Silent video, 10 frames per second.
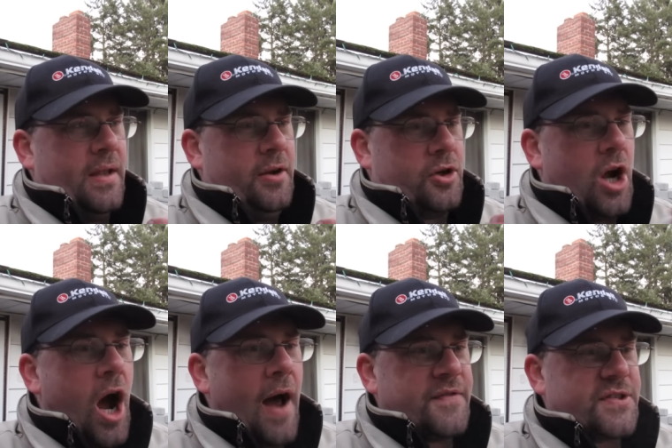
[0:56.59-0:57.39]
your
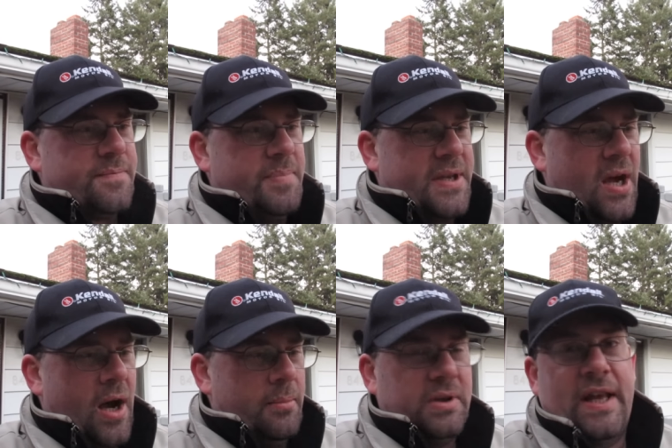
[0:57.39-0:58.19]
coughs
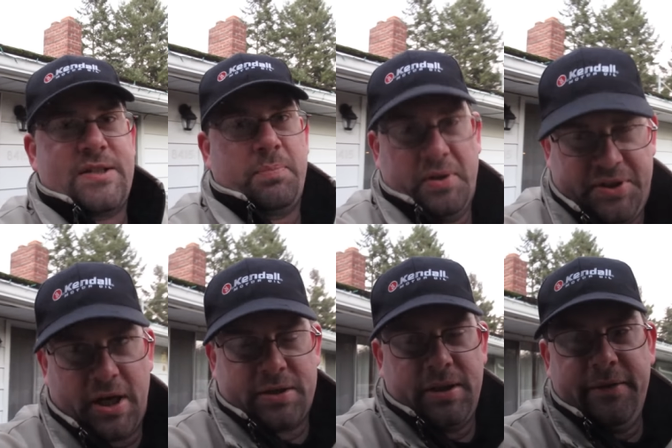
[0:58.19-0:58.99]
become less
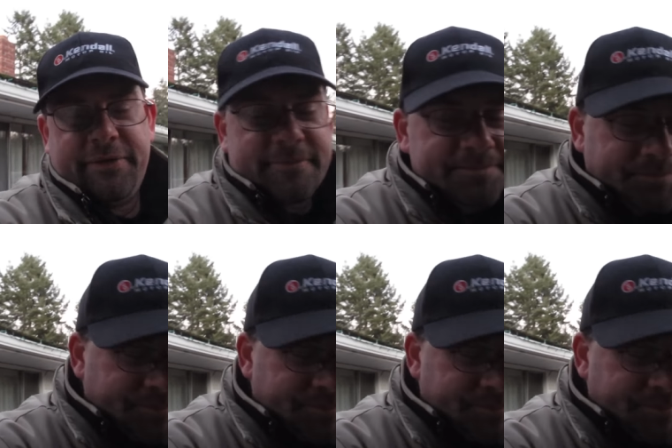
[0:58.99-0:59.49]
productive.